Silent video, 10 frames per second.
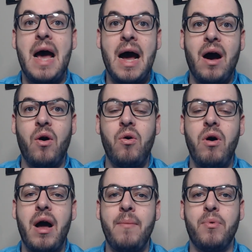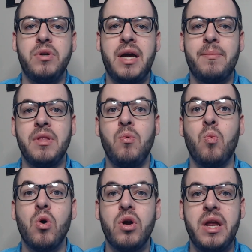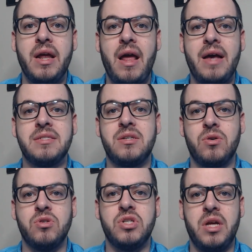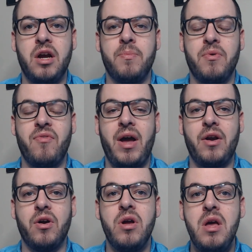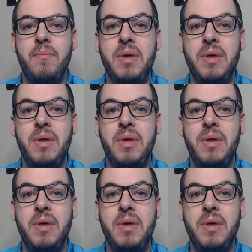Now I'm predominantly working as an urgent care provider